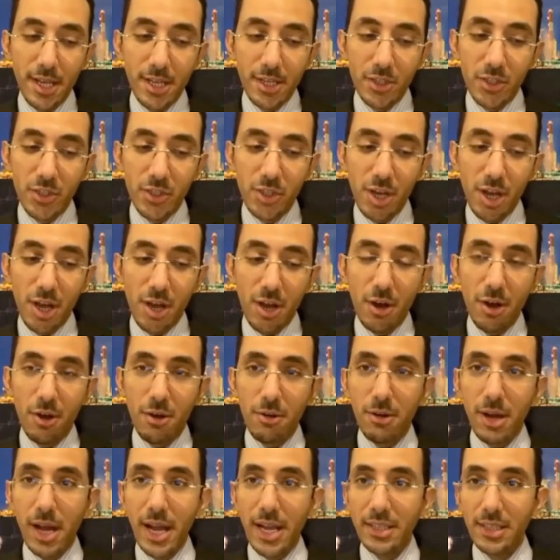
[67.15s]
So
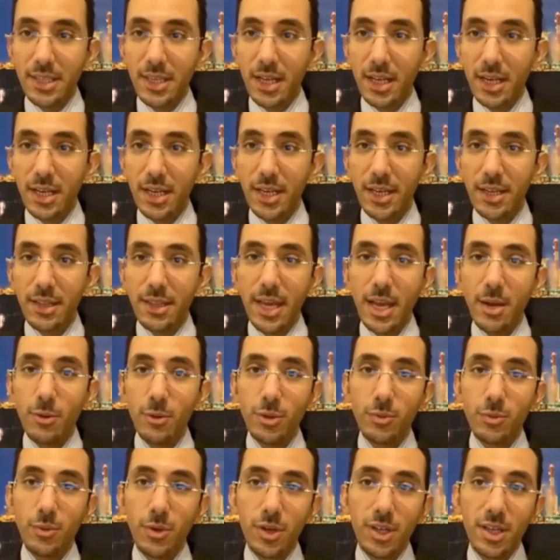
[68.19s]
ideally, they
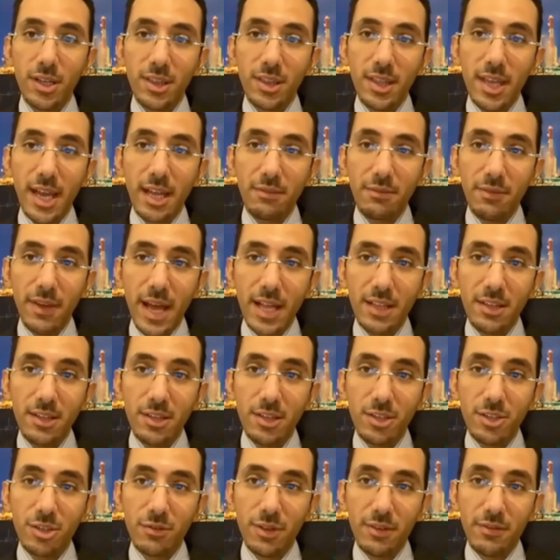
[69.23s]
would work in the
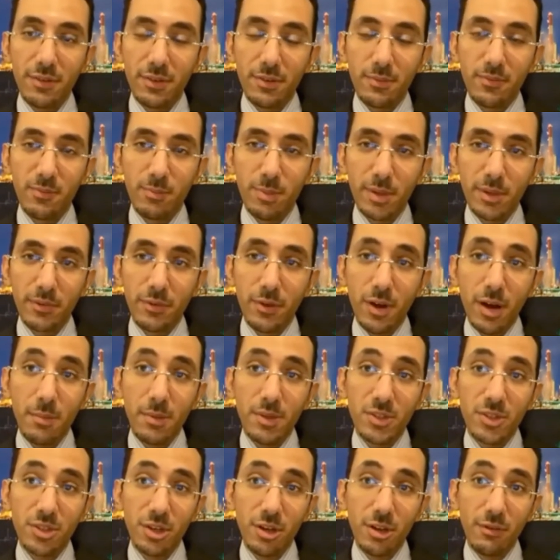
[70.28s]
advantage of the
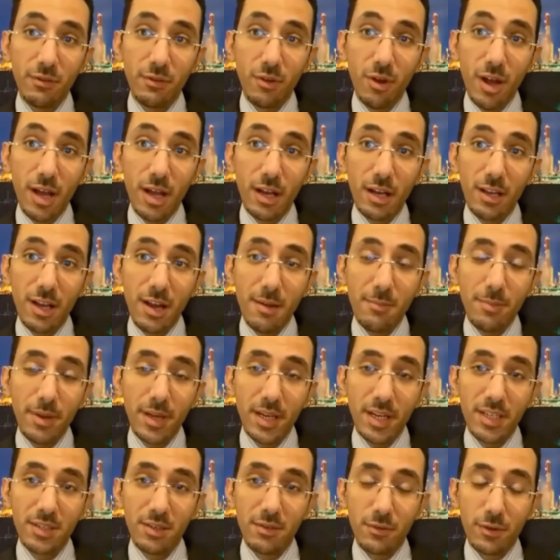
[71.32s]
performance of oil
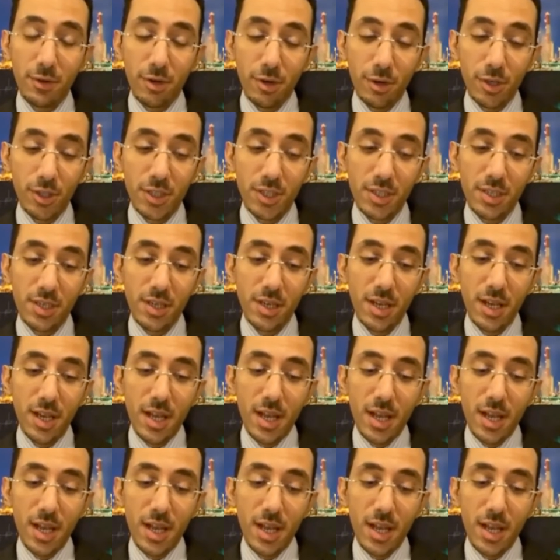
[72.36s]
companies, of course.